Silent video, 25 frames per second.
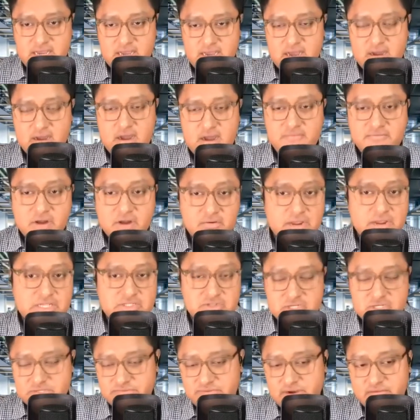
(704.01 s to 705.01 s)
a free
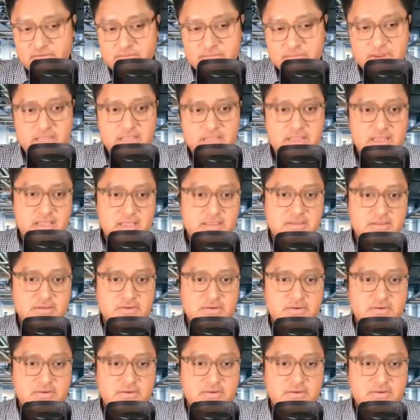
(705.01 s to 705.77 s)
resource for everybody